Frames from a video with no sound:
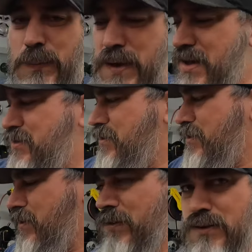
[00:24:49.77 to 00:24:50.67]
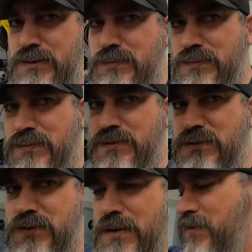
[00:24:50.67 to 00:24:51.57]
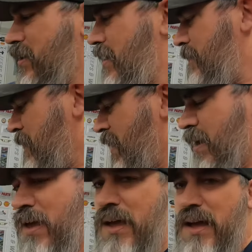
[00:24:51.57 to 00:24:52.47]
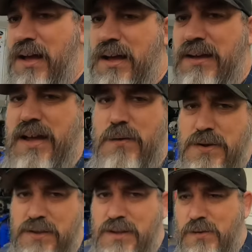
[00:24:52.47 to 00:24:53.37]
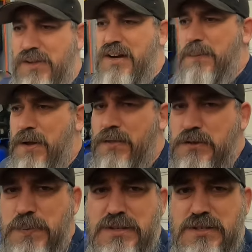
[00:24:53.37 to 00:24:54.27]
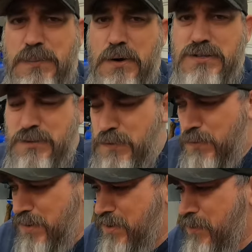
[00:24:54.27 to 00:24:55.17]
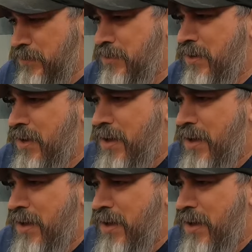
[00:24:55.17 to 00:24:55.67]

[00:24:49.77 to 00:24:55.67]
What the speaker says: on the passenger or driver's side. Got to, you know, clean up all those pieces and parts that I'm going to reuse